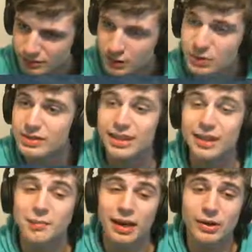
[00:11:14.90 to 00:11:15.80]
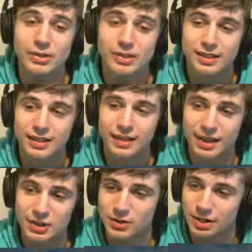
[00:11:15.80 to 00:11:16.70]
you can send them out,
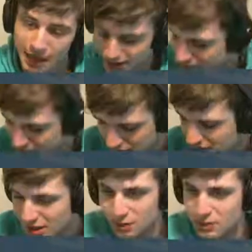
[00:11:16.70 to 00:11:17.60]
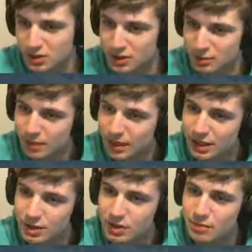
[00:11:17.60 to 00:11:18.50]
and you can easily return them, right?
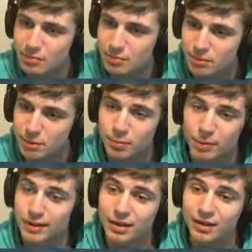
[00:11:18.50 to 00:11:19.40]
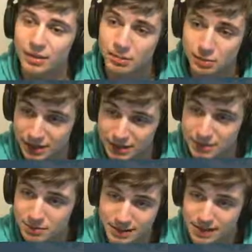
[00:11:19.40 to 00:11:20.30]
And you can, the primarily
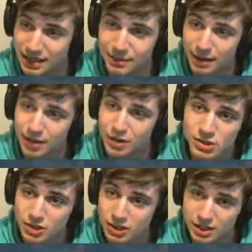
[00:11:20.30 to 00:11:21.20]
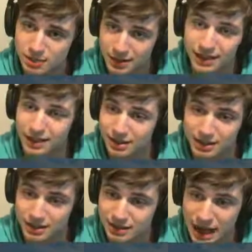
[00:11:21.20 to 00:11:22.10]
reason to send them out is just to be like
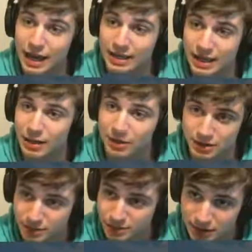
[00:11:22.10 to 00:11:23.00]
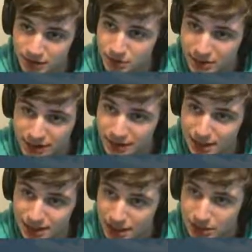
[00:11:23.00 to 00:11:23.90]
to attack towers and, you know, take down
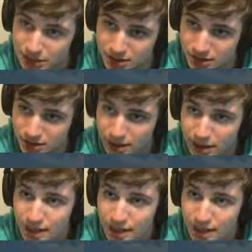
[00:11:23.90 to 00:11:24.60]
a tower or something.